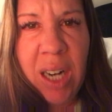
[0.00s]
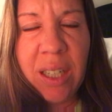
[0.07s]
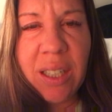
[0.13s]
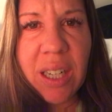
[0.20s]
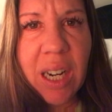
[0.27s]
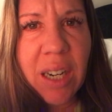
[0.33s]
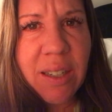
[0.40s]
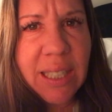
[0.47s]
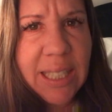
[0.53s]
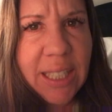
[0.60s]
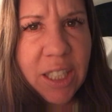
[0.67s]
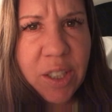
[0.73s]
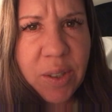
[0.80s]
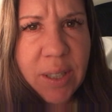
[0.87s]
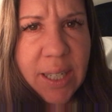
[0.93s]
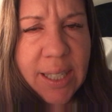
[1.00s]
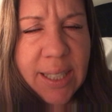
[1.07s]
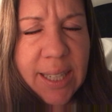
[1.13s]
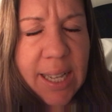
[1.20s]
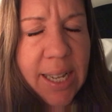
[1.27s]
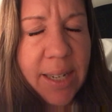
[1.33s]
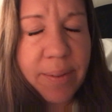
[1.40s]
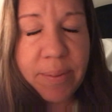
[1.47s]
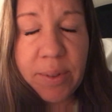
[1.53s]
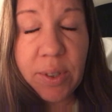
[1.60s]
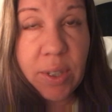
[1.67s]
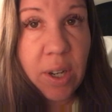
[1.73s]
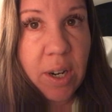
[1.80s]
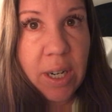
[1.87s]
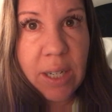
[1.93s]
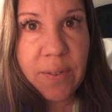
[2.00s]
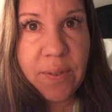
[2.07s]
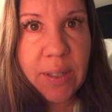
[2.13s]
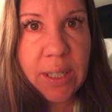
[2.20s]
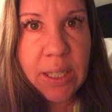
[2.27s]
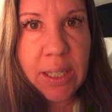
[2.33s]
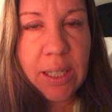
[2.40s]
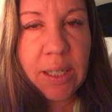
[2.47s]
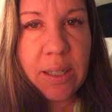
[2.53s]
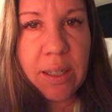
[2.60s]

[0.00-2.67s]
Did I already tell you guys that? Sorry if I did.